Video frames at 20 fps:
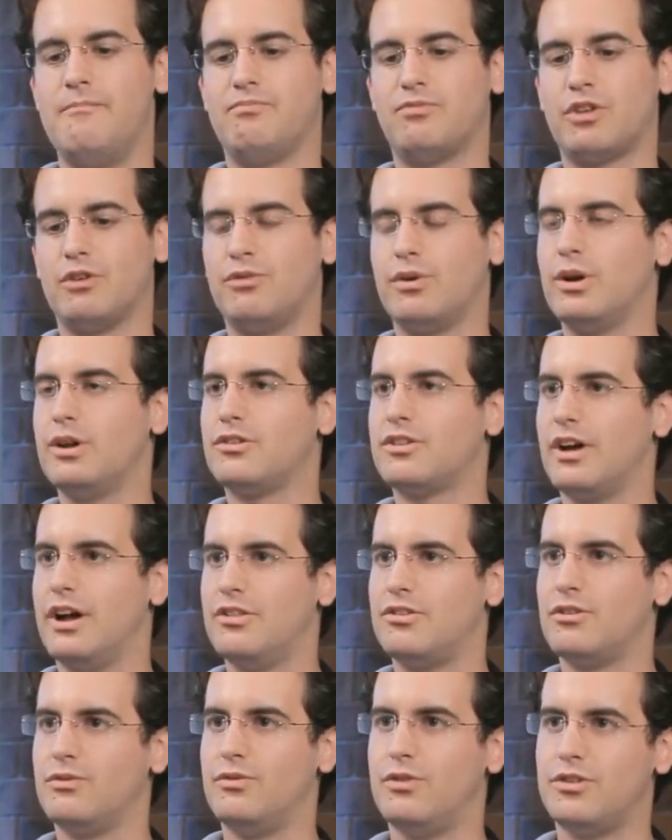various
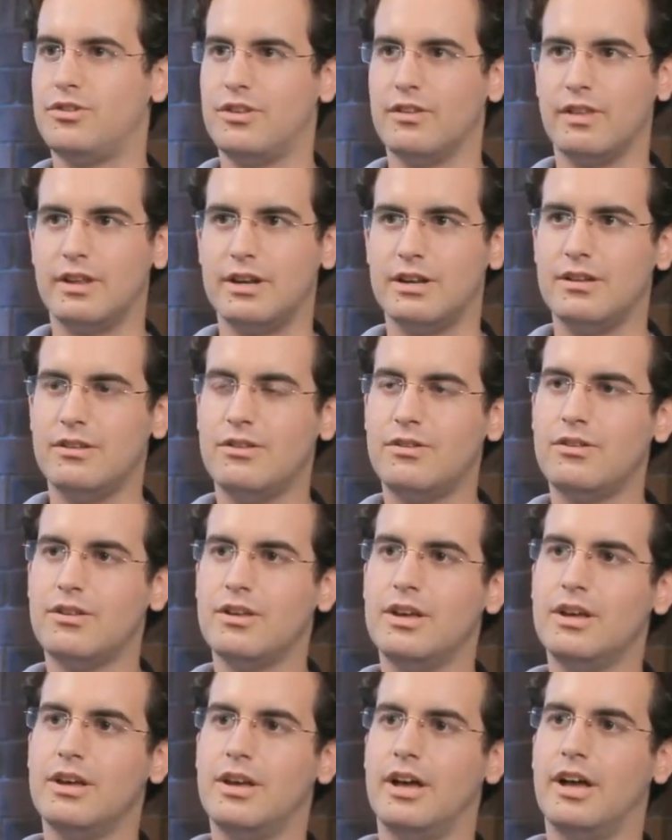kinds of facilities.
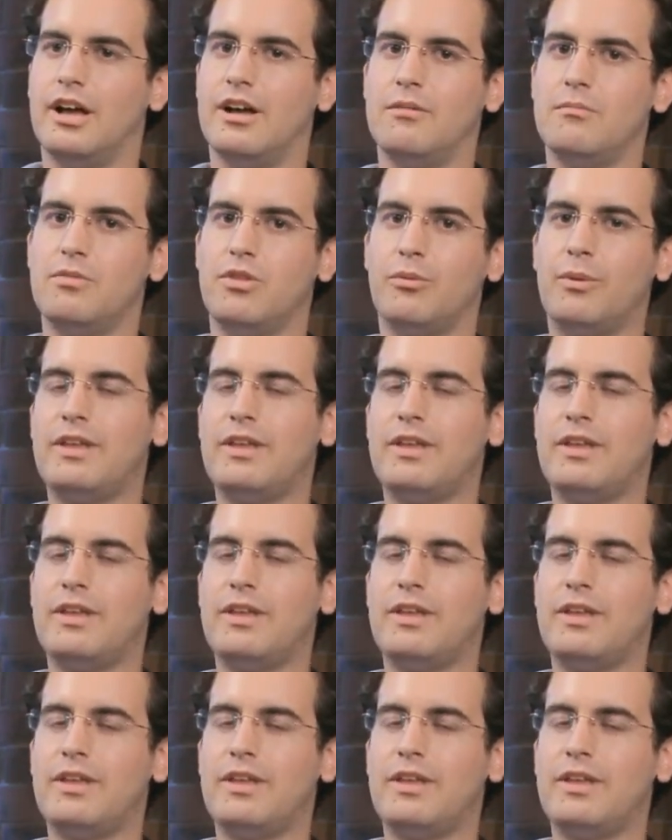The